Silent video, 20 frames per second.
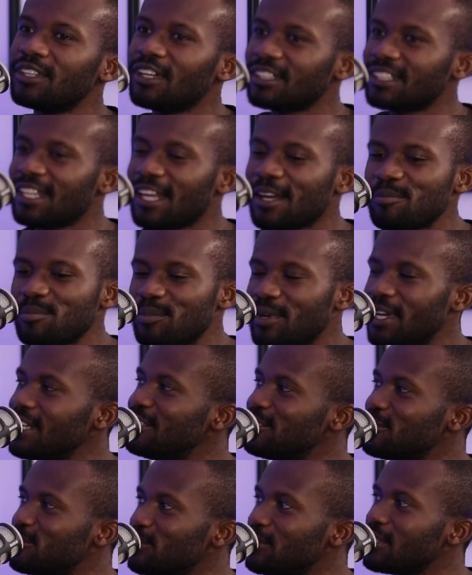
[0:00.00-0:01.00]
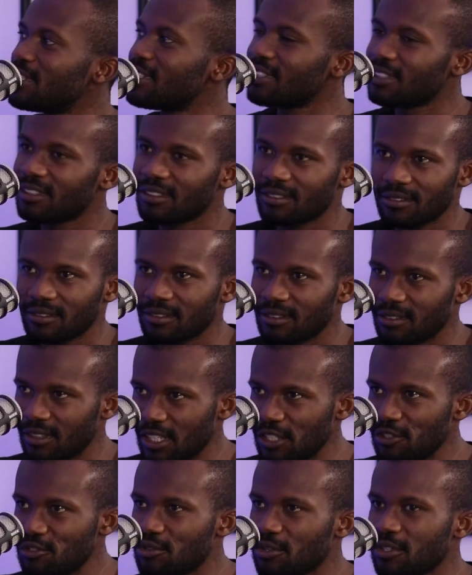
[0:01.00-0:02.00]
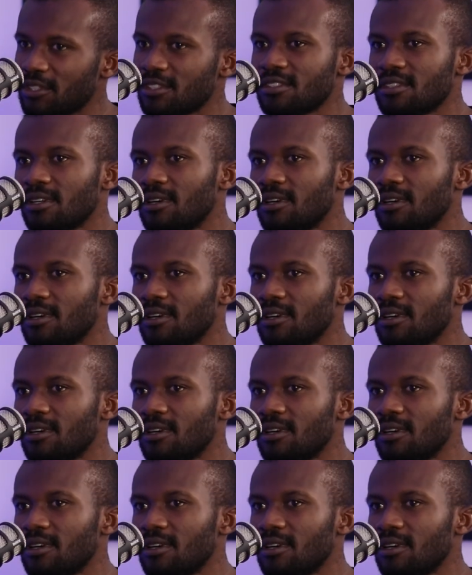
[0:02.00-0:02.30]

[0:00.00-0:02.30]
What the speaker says: out campaigns with interest.